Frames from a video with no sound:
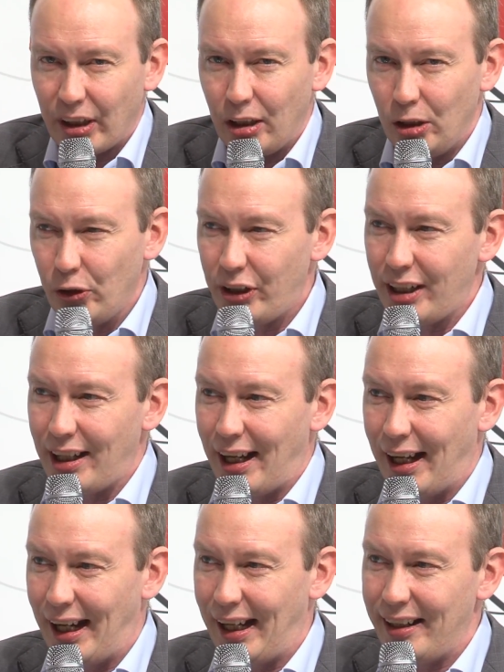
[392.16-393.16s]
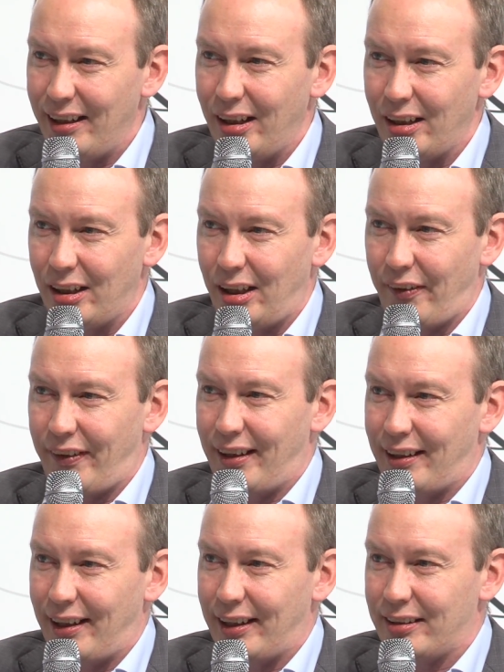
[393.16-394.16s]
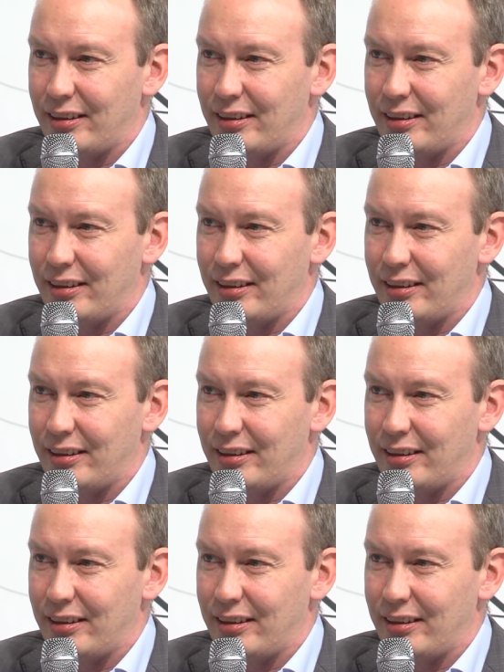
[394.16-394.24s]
Looking ahead, I think that